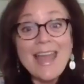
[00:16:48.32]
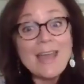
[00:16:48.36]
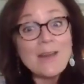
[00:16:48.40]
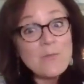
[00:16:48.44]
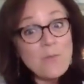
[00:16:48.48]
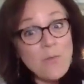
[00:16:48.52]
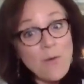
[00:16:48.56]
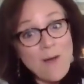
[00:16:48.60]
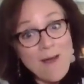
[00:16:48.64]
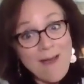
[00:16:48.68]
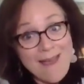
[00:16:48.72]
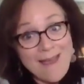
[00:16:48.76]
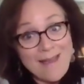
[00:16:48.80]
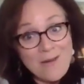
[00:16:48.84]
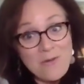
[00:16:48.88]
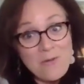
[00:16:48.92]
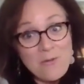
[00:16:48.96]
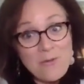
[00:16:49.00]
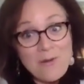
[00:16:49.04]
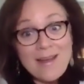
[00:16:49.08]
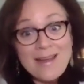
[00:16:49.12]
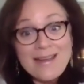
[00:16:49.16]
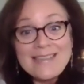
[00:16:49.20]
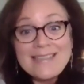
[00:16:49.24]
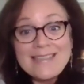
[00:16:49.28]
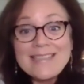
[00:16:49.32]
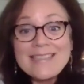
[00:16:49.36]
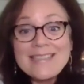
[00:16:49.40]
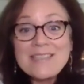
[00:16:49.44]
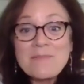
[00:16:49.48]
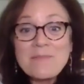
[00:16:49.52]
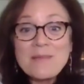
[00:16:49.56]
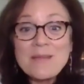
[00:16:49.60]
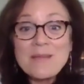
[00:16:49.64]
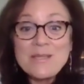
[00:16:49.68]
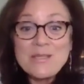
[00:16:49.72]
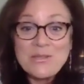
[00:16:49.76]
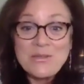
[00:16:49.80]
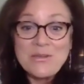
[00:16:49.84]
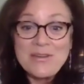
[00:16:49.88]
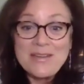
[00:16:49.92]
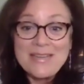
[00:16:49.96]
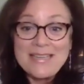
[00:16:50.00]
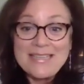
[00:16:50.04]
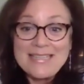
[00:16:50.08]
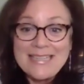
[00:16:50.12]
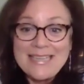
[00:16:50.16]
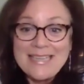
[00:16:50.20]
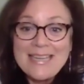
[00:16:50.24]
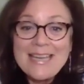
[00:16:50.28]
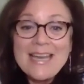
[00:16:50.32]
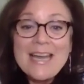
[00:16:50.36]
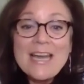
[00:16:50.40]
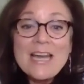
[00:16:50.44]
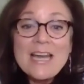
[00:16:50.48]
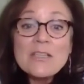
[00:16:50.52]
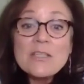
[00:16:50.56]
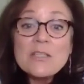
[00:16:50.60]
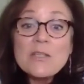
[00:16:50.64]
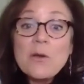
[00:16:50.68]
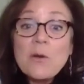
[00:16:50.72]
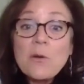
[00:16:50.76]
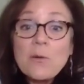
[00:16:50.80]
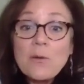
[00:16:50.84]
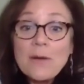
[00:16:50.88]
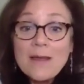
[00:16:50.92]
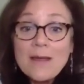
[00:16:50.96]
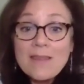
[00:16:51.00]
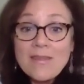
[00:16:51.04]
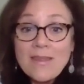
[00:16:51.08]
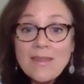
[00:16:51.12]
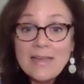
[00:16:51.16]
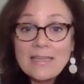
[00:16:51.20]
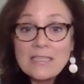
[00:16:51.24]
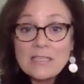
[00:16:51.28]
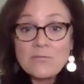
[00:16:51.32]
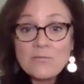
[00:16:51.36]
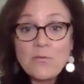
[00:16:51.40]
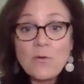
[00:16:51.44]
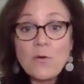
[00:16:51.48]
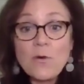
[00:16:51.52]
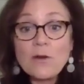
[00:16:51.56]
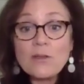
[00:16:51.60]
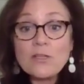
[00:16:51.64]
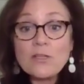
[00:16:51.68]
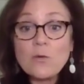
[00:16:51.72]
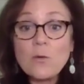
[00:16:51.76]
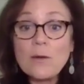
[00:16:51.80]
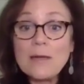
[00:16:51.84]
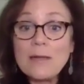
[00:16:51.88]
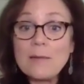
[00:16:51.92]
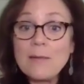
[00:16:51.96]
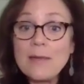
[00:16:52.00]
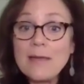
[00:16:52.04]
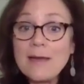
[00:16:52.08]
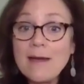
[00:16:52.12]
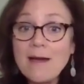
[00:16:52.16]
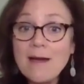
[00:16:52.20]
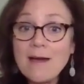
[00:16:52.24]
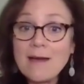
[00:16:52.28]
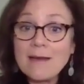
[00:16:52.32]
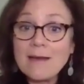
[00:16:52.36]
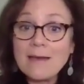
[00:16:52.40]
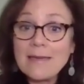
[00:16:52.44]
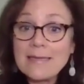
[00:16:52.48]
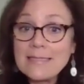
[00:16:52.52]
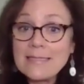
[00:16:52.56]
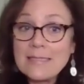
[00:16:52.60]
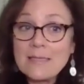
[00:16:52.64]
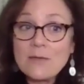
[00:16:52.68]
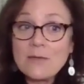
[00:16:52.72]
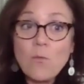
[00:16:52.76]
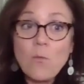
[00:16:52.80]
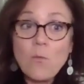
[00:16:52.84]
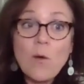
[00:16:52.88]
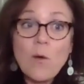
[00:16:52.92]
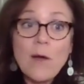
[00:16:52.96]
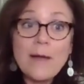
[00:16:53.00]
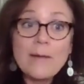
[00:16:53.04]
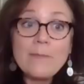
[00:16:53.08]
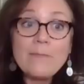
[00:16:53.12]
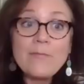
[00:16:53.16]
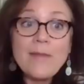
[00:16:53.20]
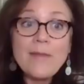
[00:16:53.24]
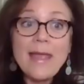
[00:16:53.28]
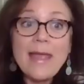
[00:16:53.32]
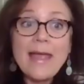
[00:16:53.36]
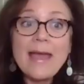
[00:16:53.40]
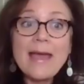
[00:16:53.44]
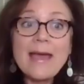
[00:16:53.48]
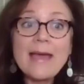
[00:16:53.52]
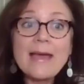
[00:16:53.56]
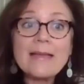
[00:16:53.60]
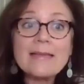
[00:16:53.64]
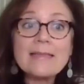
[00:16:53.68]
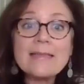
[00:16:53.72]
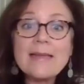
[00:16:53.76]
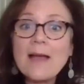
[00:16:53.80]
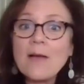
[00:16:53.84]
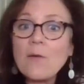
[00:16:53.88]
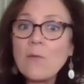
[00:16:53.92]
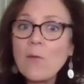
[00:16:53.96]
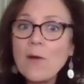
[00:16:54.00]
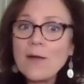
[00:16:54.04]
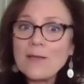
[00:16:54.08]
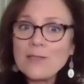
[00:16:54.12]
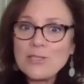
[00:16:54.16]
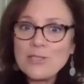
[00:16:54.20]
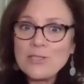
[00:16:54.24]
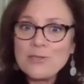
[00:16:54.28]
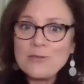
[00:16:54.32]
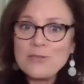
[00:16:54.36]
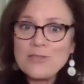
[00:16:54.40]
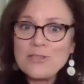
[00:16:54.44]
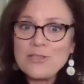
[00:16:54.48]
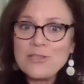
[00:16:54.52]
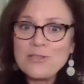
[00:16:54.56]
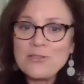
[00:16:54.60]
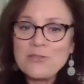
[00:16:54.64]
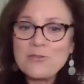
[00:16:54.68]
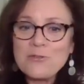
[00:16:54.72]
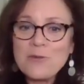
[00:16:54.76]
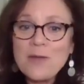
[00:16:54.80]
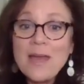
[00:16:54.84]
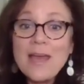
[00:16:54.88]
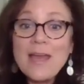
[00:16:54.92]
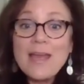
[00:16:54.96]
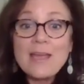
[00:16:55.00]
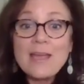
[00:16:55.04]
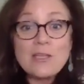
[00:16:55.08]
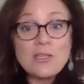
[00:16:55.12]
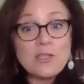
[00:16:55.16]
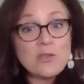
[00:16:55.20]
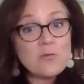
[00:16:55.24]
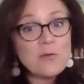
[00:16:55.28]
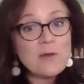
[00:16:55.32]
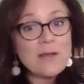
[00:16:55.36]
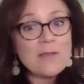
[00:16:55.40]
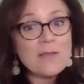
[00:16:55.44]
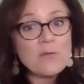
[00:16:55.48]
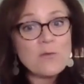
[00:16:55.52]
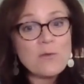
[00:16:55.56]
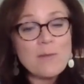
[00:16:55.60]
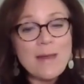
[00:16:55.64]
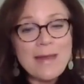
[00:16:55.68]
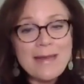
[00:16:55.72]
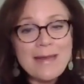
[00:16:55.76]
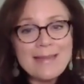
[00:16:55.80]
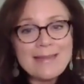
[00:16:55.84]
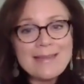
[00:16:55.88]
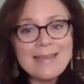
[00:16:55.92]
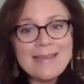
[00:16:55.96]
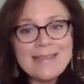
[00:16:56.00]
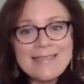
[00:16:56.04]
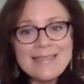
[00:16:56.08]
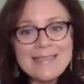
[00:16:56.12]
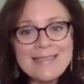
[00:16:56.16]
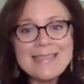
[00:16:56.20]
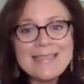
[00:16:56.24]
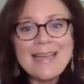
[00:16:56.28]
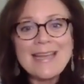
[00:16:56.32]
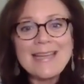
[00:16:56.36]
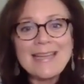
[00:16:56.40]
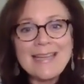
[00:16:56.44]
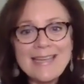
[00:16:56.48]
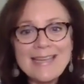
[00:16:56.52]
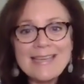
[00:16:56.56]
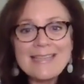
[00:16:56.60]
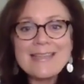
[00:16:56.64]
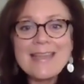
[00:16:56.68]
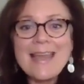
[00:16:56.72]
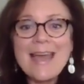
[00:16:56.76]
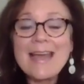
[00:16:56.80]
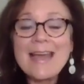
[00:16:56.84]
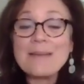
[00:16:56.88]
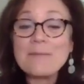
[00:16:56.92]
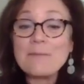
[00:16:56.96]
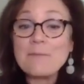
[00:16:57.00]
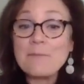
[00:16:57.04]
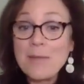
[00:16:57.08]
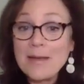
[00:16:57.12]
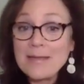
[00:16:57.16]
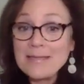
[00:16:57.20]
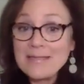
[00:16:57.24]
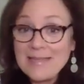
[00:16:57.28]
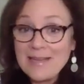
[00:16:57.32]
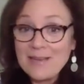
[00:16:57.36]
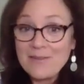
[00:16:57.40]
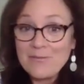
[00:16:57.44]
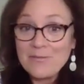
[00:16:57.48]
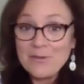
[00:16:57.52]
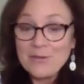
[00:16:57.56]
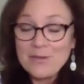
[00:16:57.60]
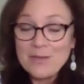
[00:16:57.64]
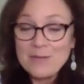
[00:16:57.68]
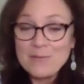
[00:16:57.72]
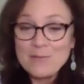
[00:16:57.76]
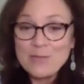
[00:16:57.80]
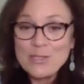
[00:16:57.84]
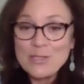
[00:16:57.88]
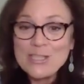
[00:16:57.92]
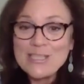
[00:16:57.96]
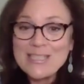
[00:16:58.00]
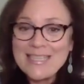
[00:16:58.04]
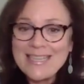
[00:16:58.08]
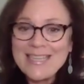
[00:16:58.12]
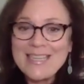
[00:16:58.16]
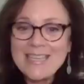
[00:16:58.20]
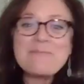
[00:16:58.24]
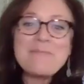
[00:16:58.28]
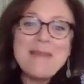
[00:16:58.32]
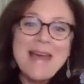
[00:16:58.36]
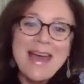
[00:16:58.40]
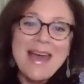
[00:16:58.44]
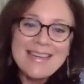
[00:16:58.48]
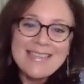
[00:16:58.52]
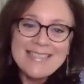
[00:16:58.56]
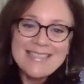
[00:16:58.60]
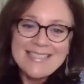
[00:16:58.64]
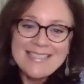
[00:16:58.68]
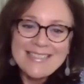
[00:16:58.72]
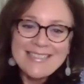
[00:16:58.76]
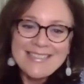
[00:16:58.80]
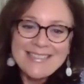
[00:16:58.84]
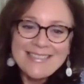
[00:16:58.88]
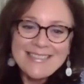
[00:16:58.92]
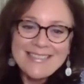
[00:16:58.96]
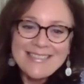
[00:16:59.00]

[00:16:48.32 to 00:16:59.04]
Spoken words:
And why I did something so crazy. So thanks for joining me on lesson 1, and I want you to enjoy the remaining lessons and get that best ever emergency kit packed.